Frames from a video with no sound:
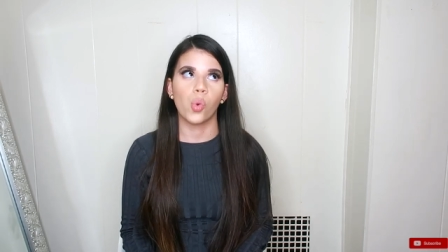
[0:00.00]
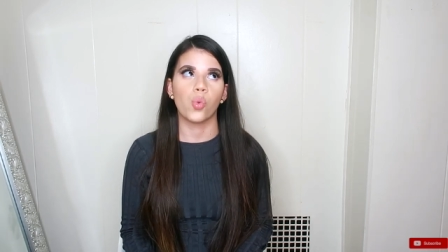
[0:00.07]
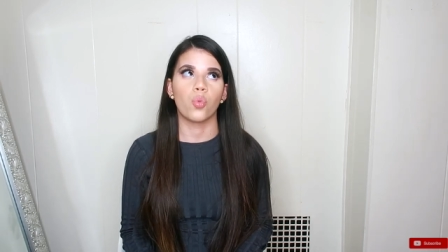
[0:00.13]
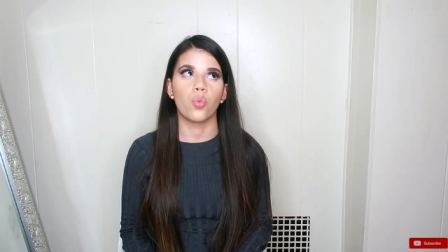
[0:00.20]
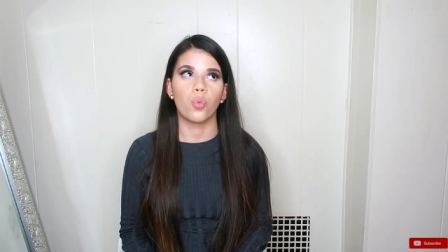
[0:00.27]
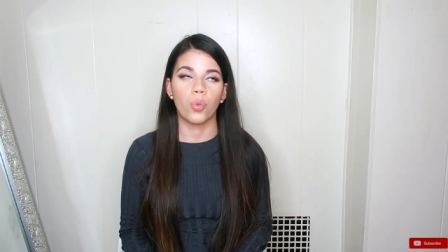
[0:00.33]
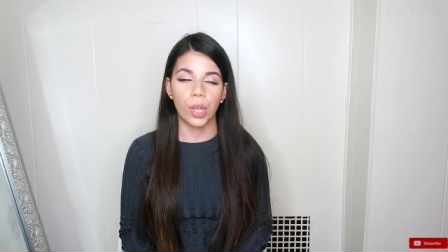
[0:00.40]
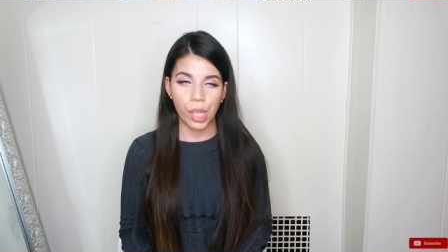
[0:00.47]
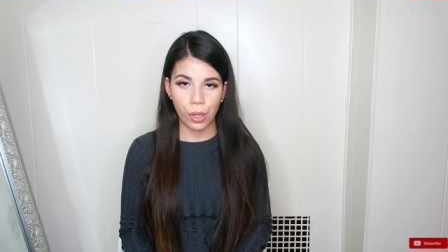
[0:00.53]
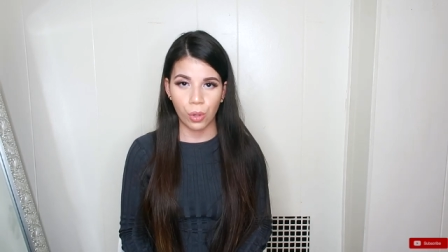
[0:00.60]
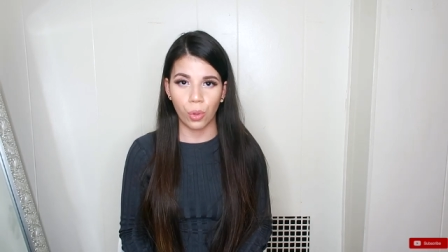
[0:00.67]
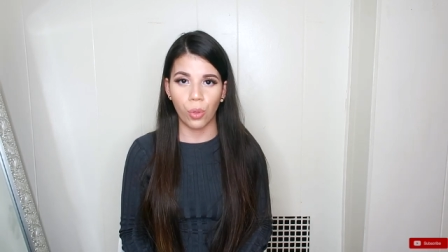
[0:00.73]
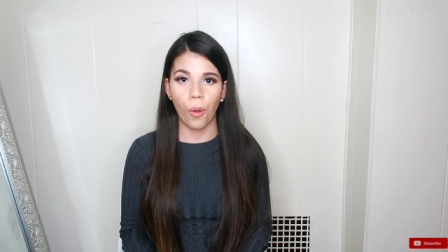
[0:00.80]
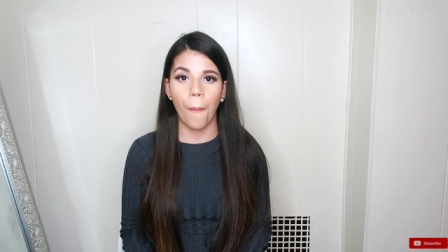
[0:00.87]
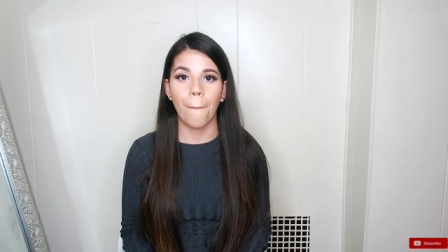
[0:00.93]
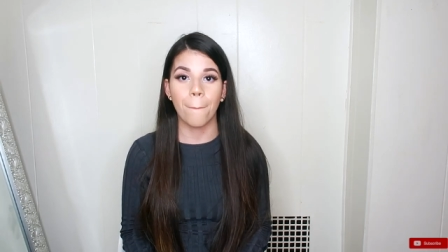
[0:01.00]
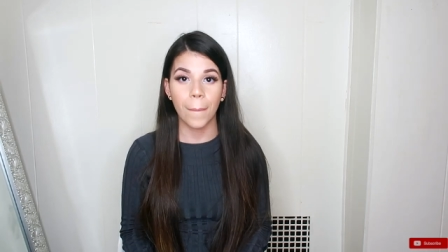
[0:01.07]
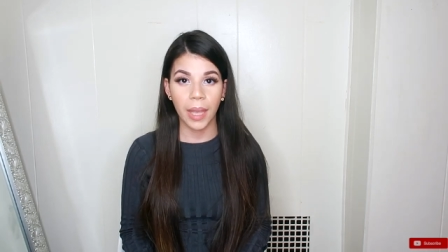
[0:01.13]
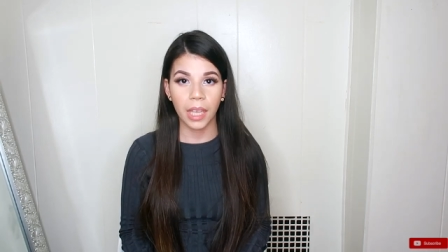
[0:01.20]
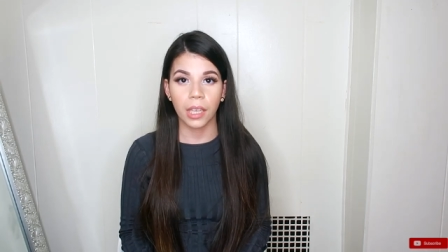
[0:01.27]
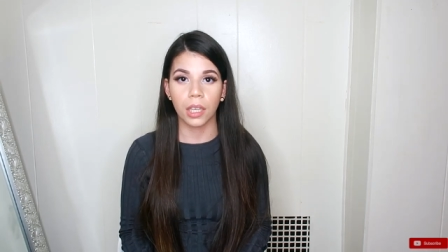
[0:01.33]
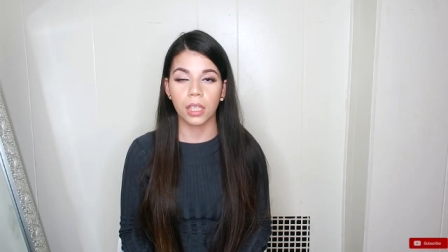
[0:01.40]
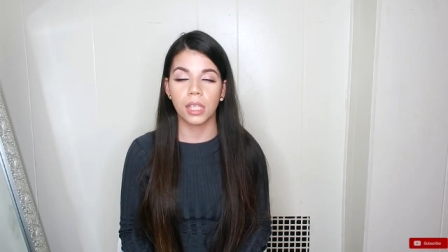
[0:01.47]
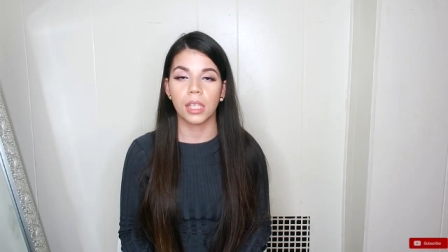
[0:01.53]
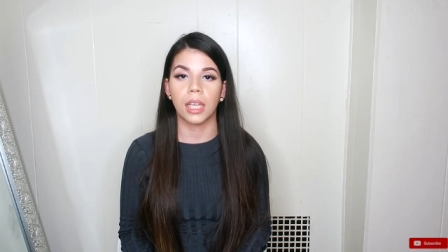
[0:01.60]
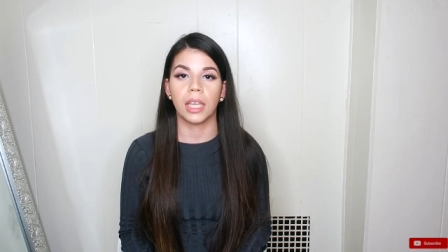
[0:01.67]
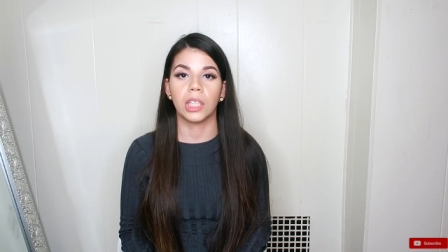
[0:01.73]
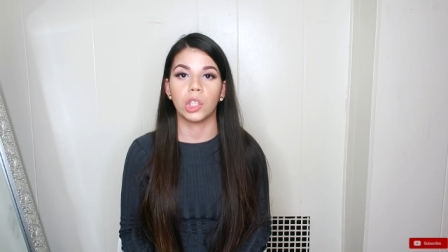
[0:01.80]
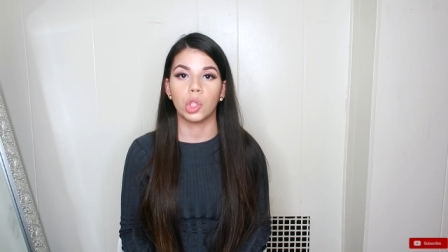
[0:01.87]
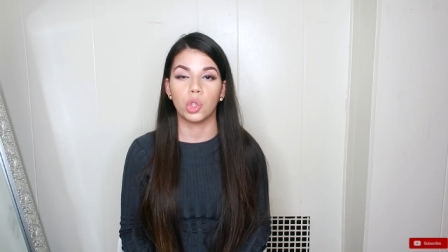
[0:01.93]
will make your
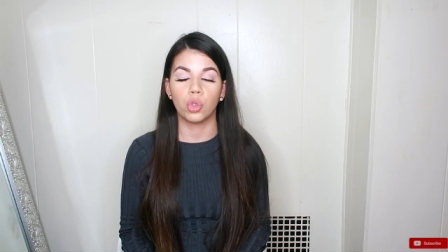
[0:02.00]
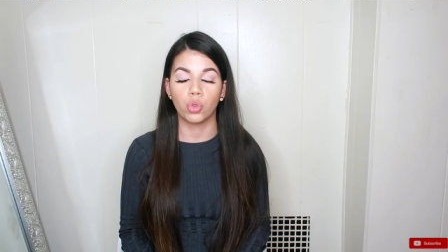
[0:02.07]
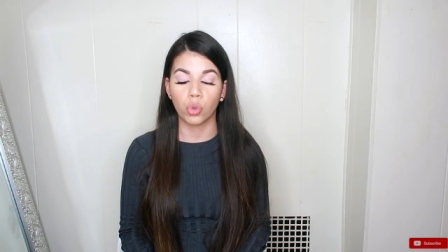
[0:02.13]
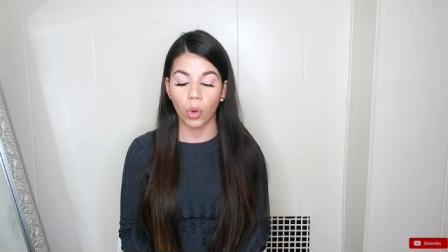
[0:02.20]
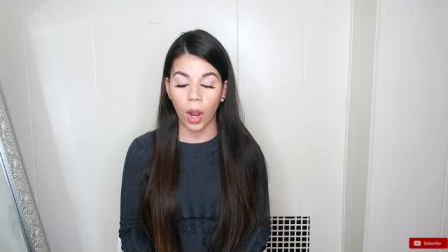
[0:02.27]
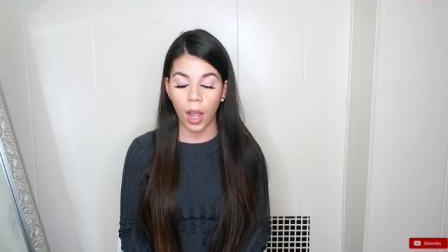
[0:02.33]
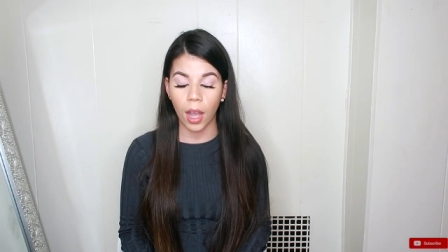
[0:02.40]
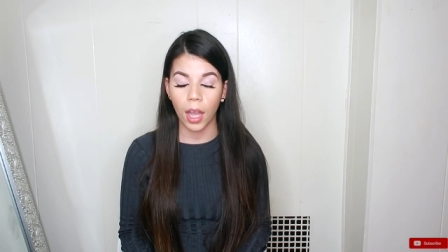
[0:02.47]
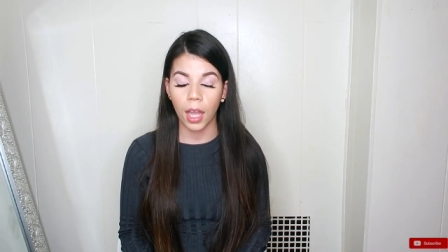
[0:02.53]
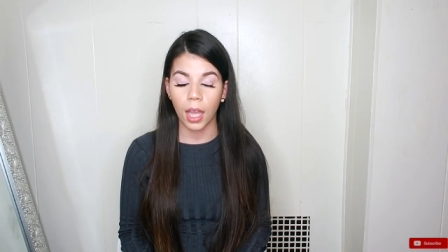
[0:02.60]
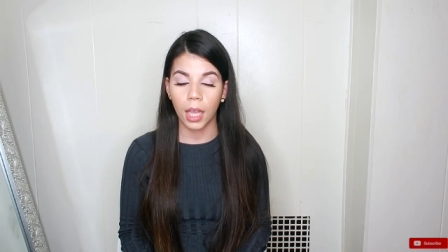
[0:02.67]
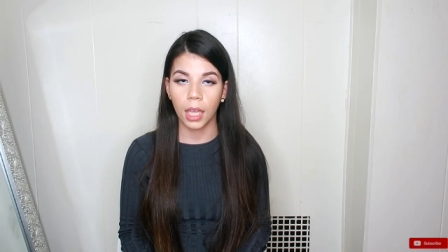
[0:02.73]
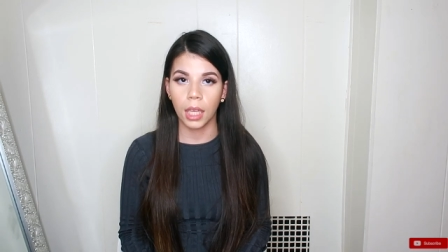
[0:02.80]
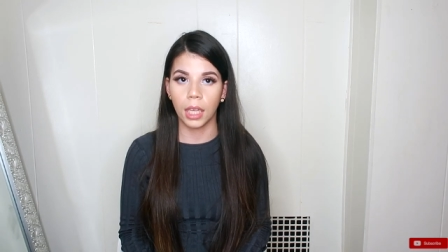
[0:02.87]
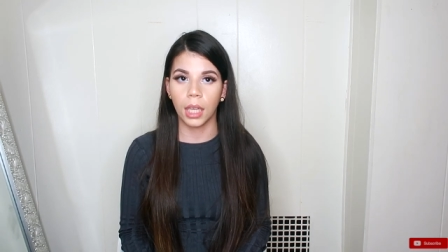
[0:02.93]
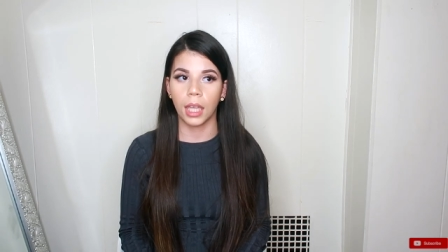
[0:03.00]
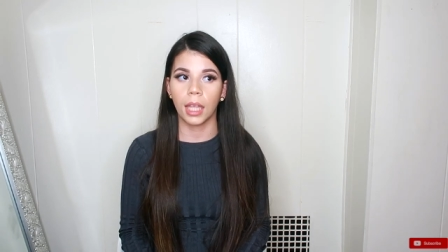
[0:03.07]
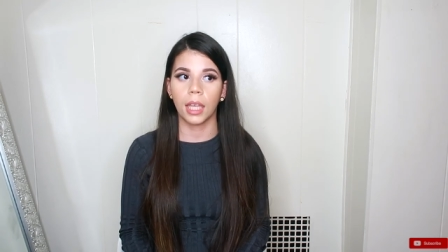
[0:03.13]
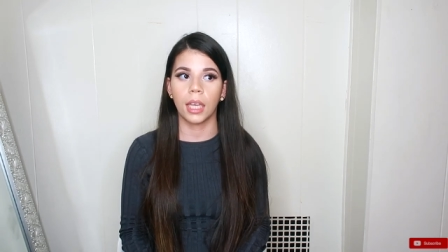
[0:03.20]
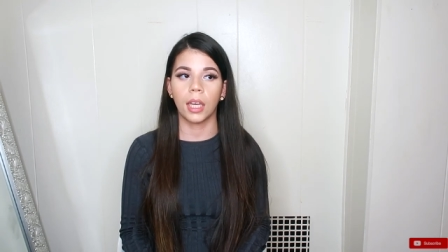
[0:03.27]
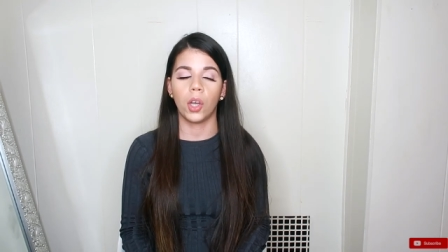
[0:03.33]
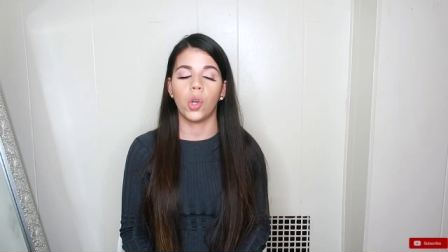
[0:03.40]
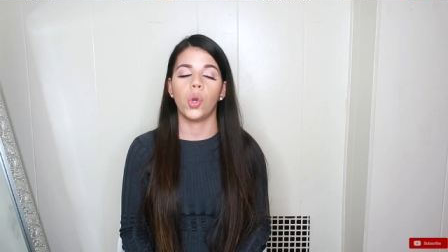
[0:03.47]
skin dry, like,